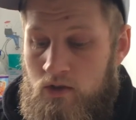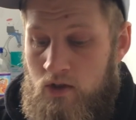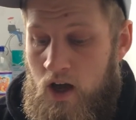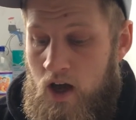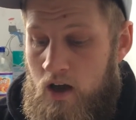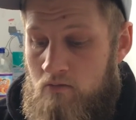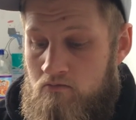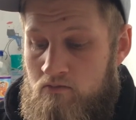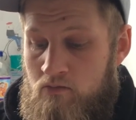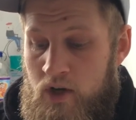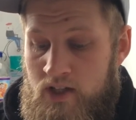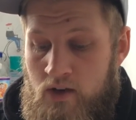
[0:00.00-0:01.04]
Yeah. Um,
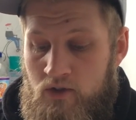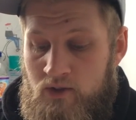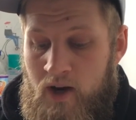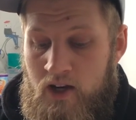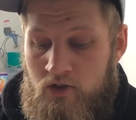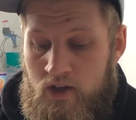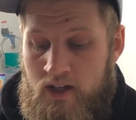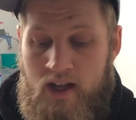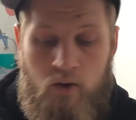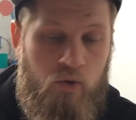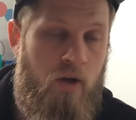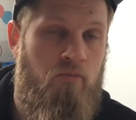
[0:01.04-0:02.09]
pretty self-explanatory, and
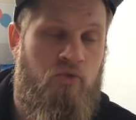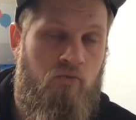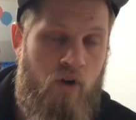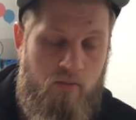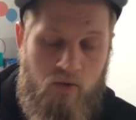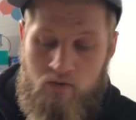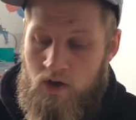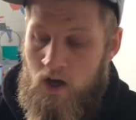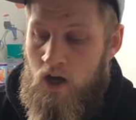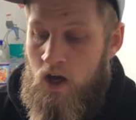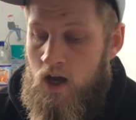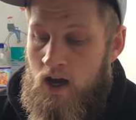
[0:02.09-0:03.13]
that all comes from Rightmove.
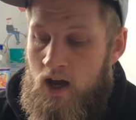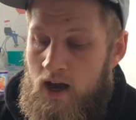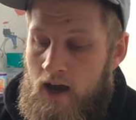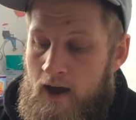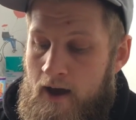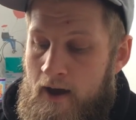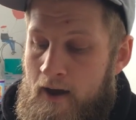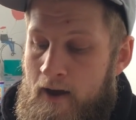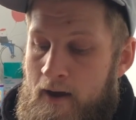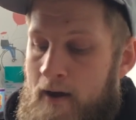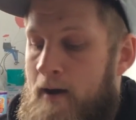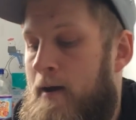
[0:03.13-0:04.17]
Okay.
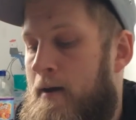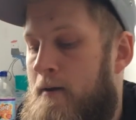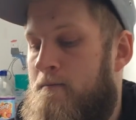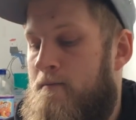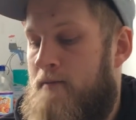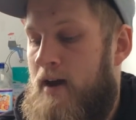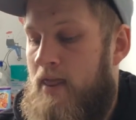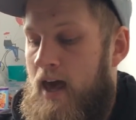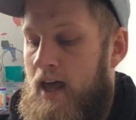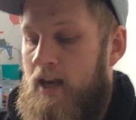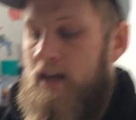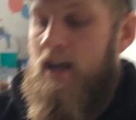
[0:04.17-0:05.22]
Uh, and
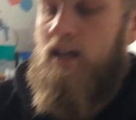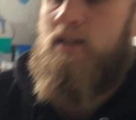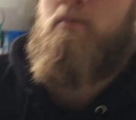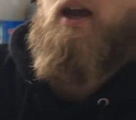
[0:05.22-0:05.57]
then next